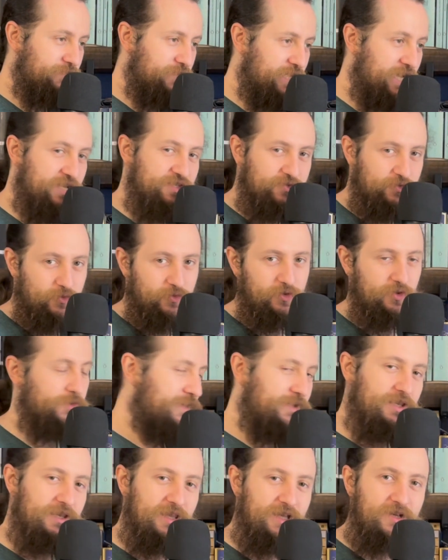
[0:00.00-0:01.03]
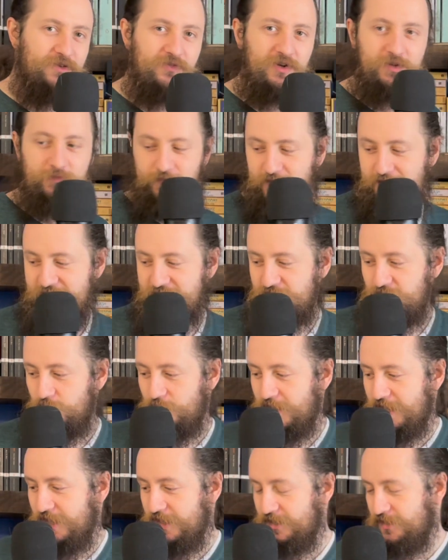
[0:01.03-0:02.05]
castor oil in like a very pleasant
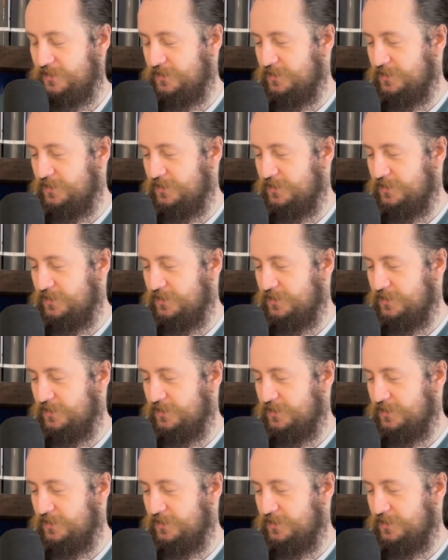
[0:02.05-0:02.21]
way.